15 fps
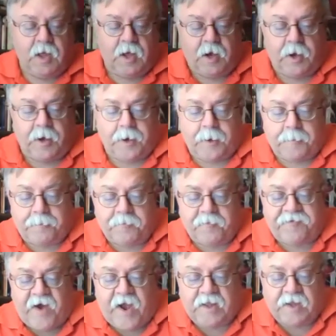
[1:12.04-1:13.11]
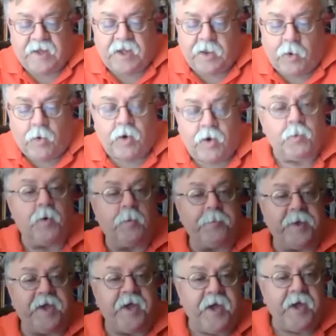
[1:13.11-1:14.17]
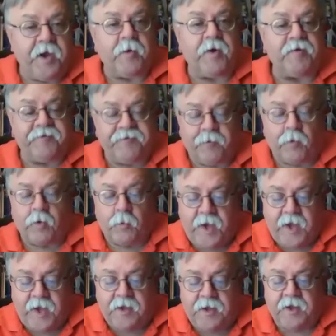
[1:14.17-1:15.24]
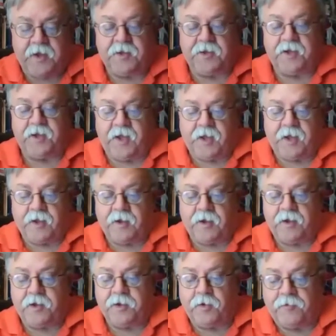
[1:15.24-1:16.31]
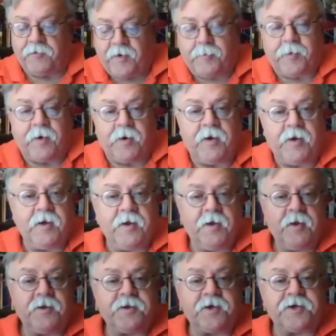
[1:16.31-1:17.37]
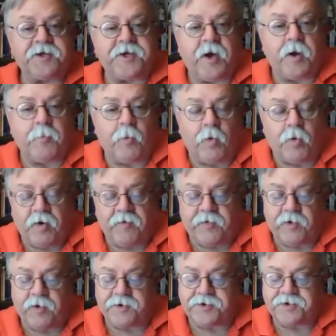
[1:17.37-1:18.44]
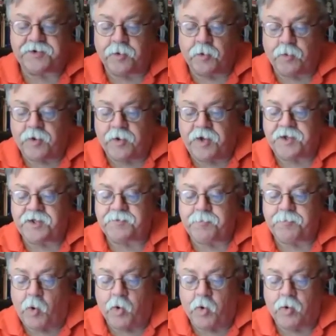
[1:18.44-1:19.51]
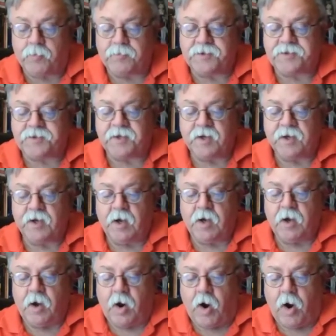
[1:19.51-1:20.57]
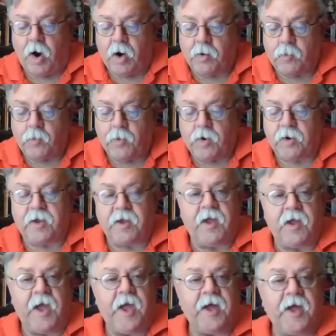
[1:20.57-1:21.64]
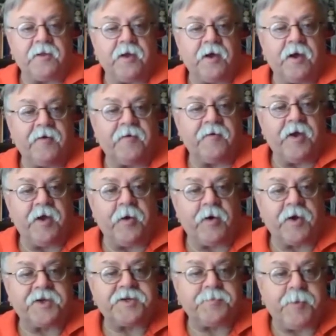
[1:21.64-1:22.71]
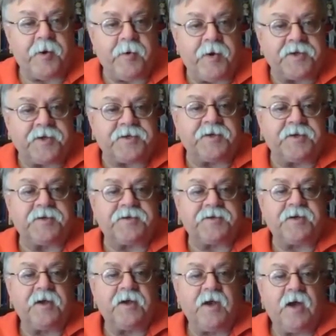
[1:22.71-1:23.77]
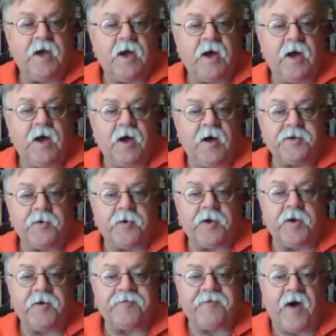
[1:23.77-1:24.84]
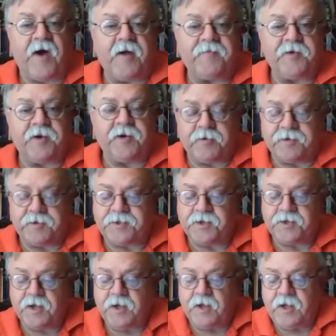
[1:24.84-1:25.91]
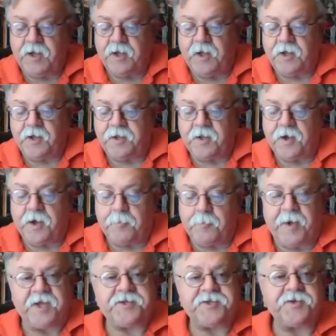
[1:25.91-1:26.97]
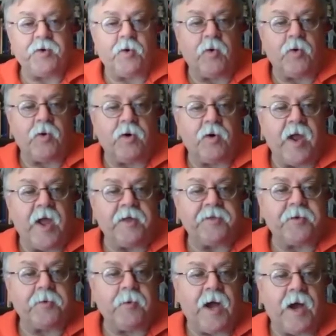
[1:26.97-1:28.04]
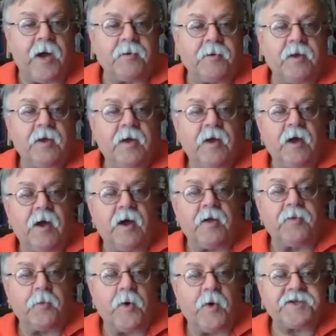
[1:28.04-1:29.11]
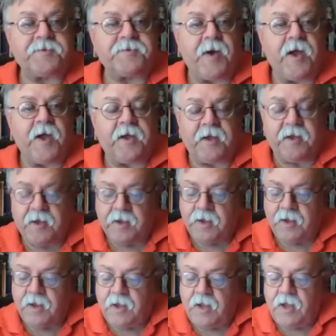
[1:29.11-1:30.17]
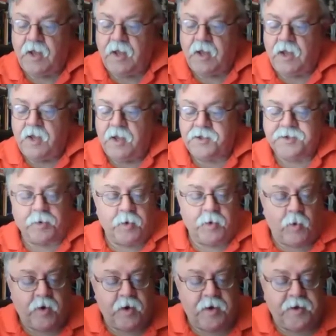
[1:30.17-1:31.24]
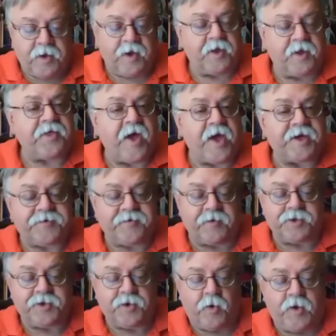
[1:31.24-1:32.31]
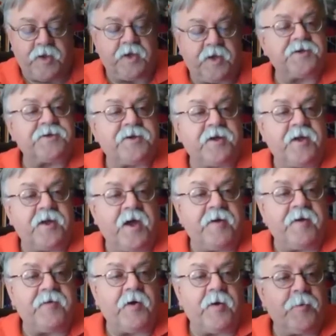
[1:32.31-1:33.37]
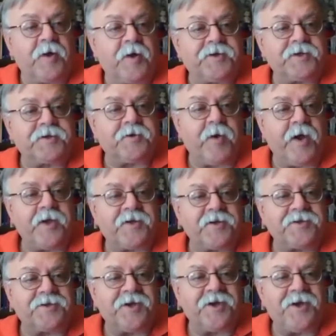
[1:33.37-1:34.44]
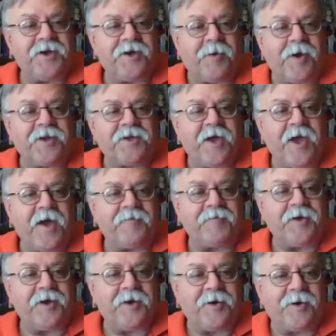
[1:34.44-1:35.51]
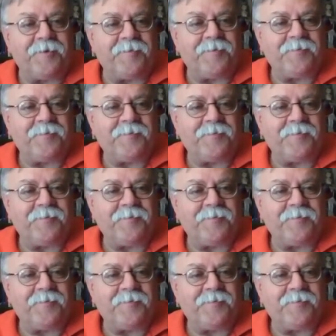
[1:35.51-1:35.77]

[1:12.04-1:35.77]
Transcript: Um, finally, Loren will be here in Fort Wayne, Indiana in November to share more of her stories, poems, artwork, and uh, her experiences uh, during her five years in uh, Beit Sahor and throughout the West Bank. So, Loren, uh, thanks for joining us today very much. It's great to see you. Great to have you here.